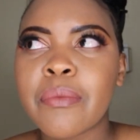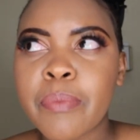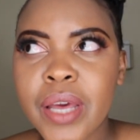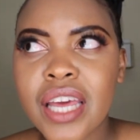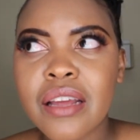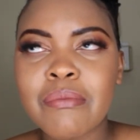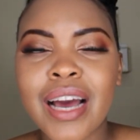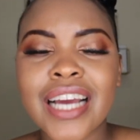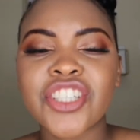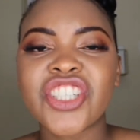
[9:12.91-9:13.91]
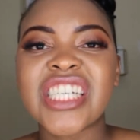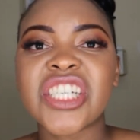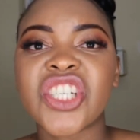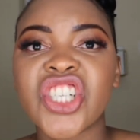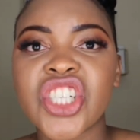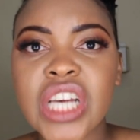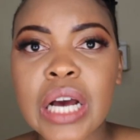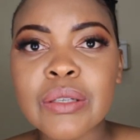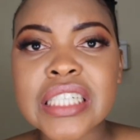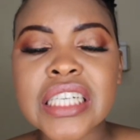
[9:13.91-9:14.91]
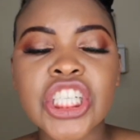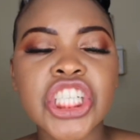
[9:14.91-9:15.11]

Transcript: Bear in mind, she is shouting,